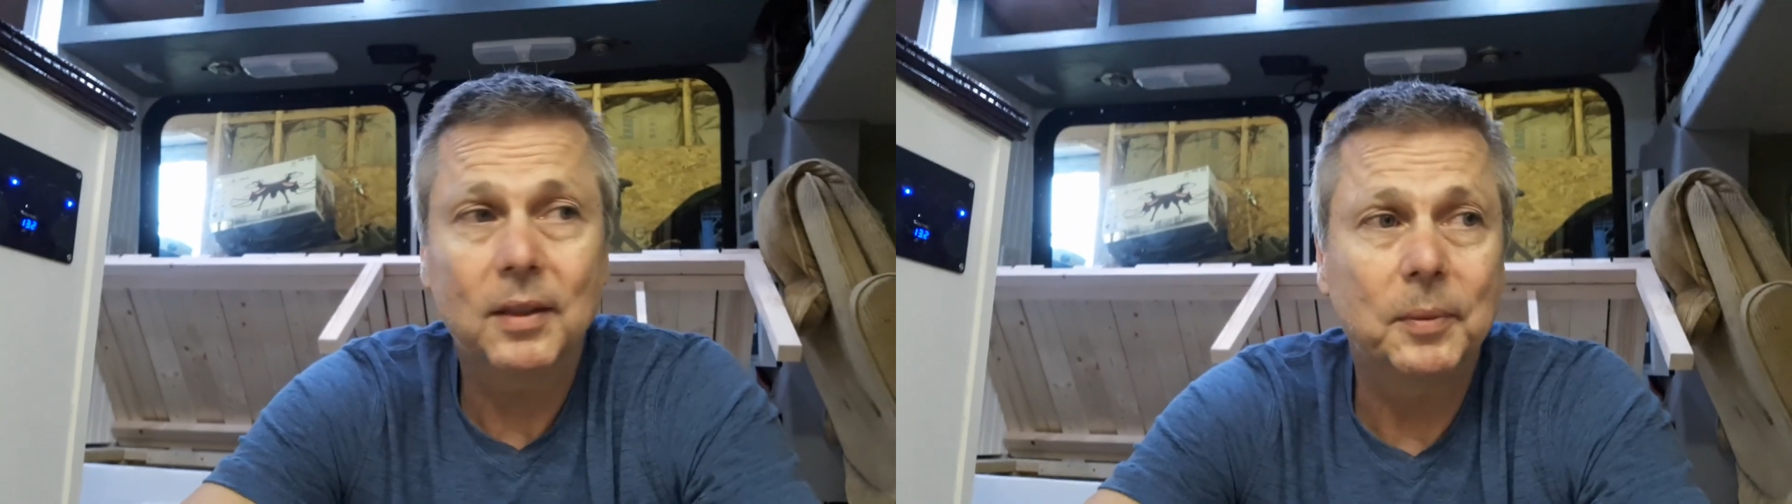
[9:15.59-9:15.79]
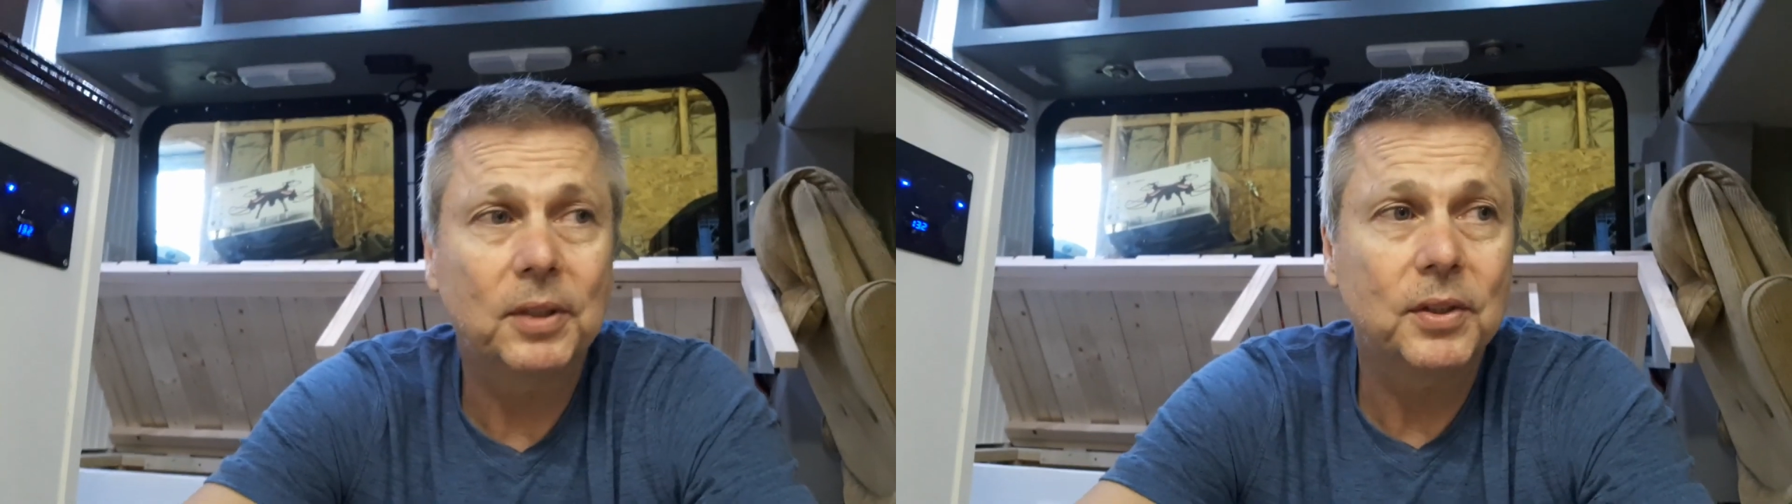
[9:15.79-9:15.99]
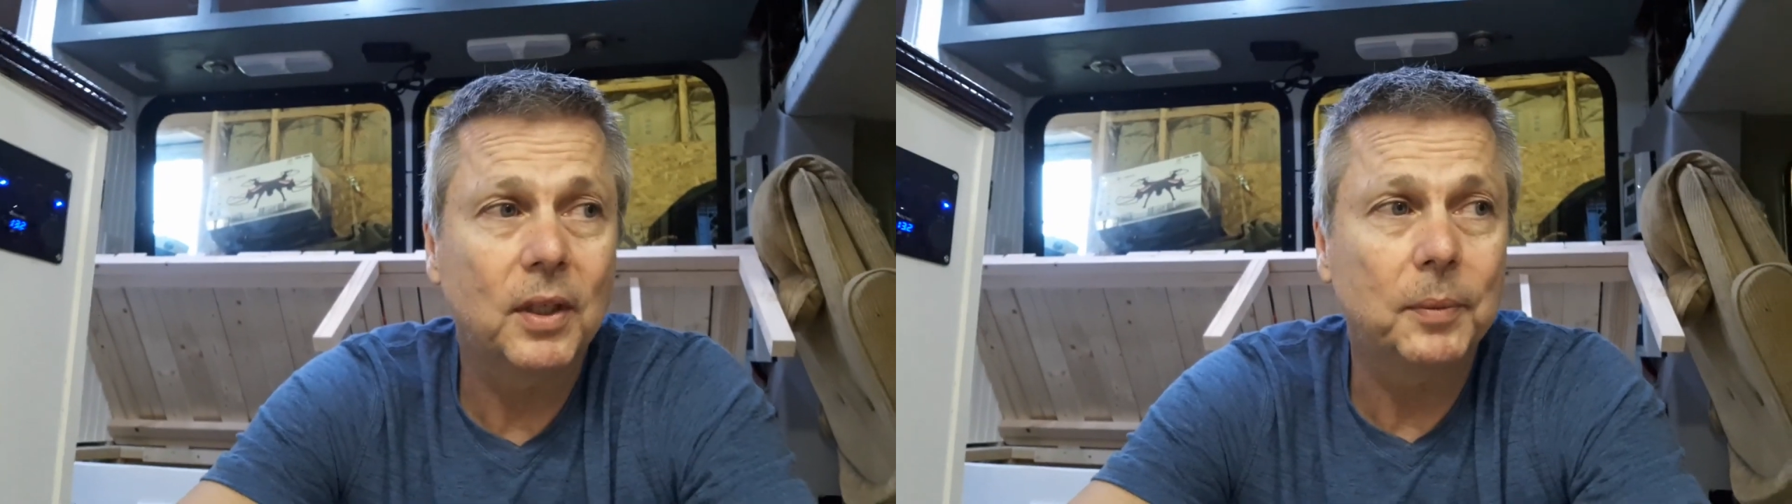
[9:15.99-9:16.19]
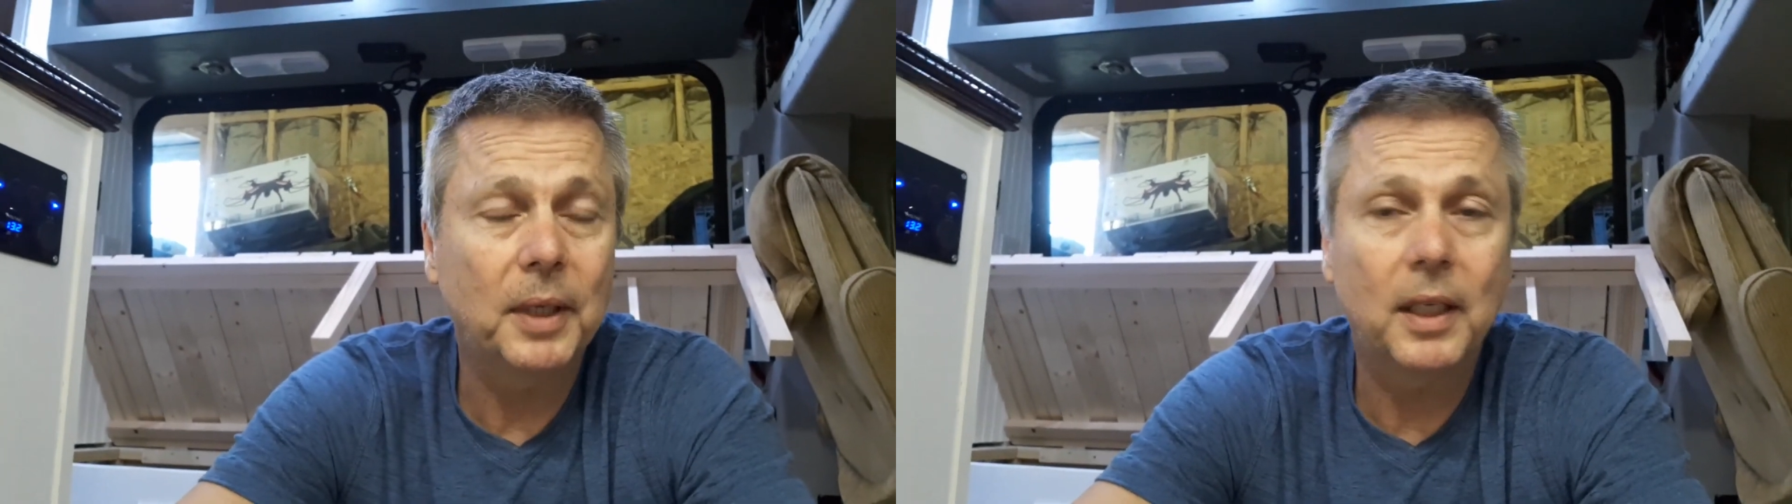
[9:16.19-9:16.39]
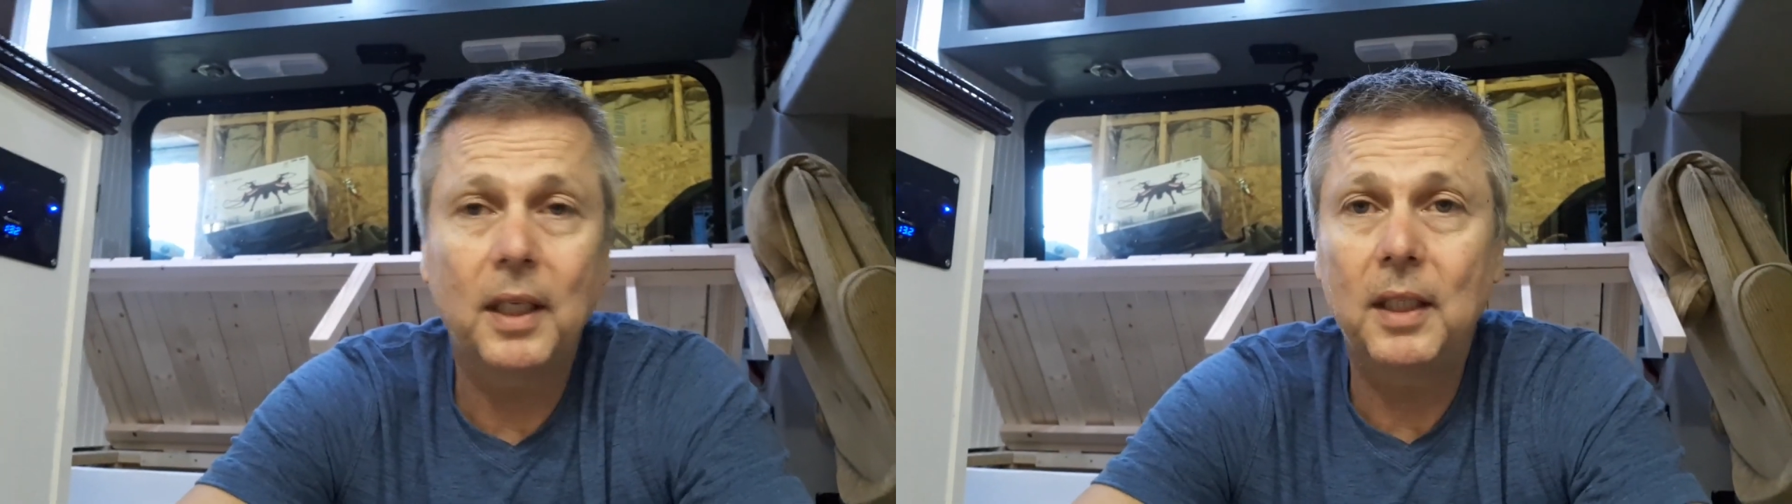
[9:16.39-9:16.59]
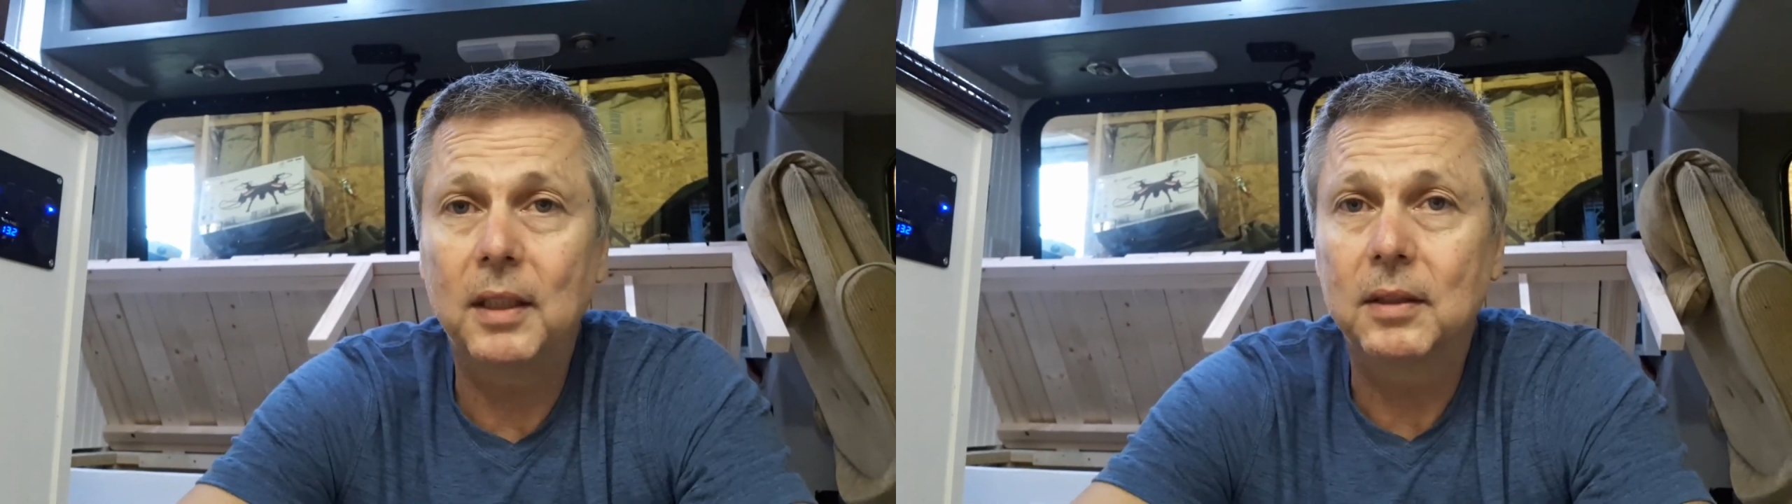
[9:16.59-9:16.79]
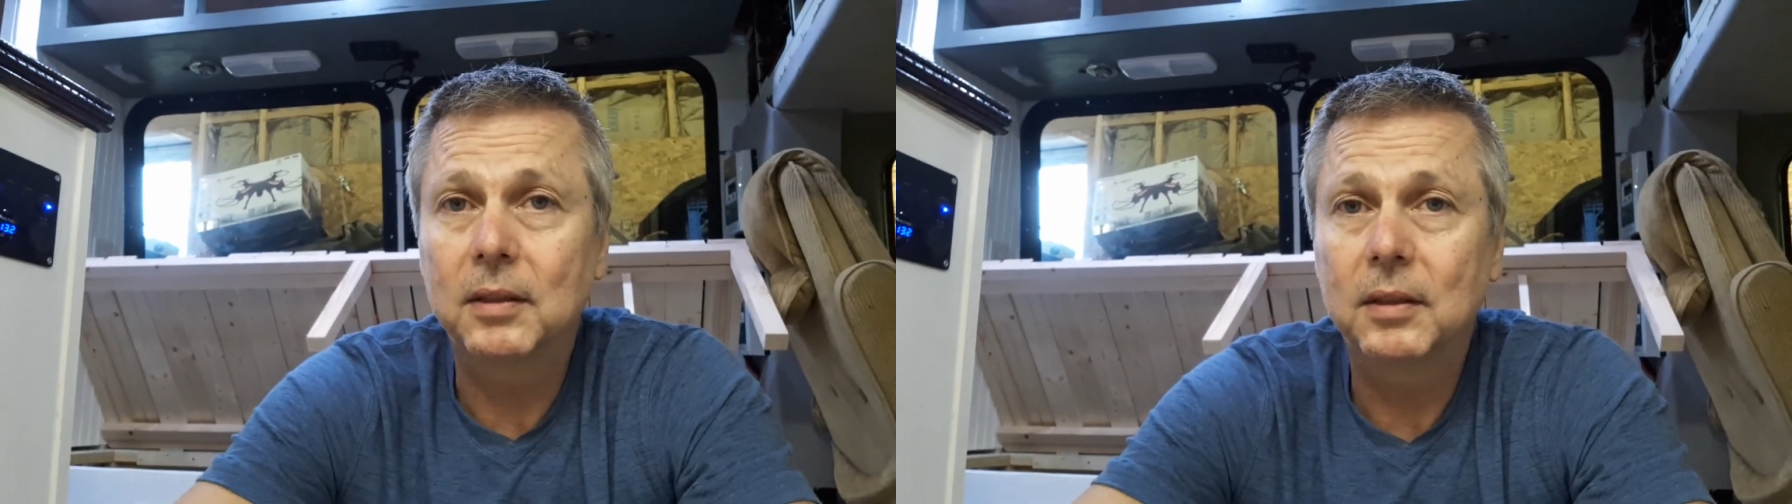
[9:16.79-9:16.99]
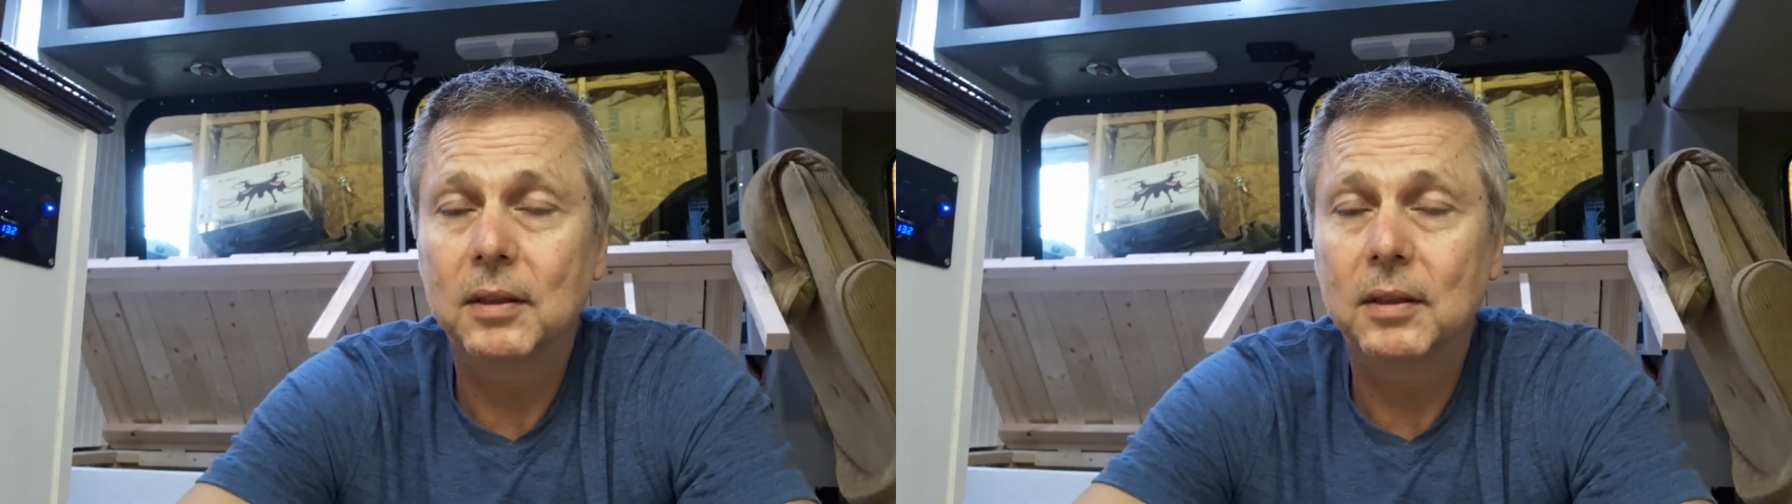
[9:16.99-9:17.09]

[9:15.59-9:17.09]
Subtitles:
Make sure all my heating,